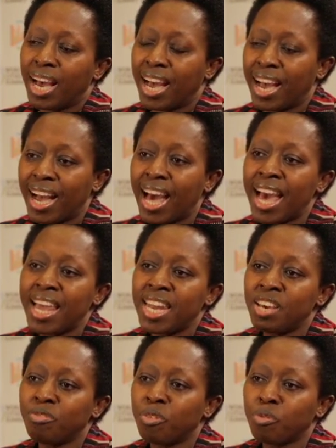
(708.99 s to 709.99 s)
a high
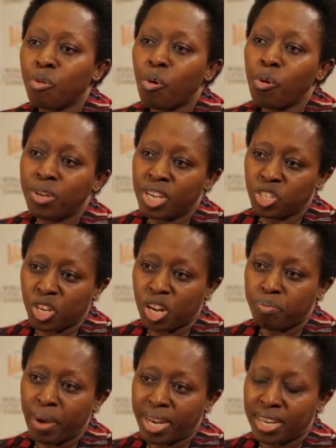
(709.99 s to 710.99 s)
level of coordination
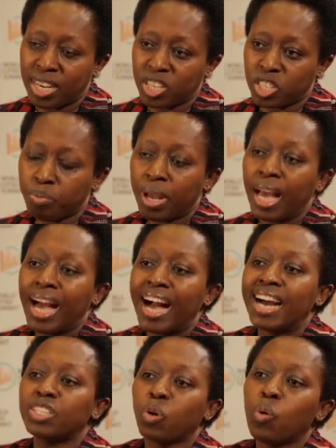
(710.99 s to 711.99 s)
and partnership
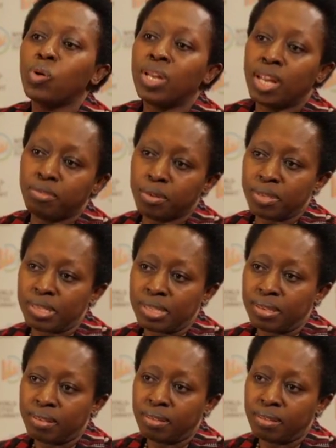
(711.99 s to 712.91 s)
at all levels,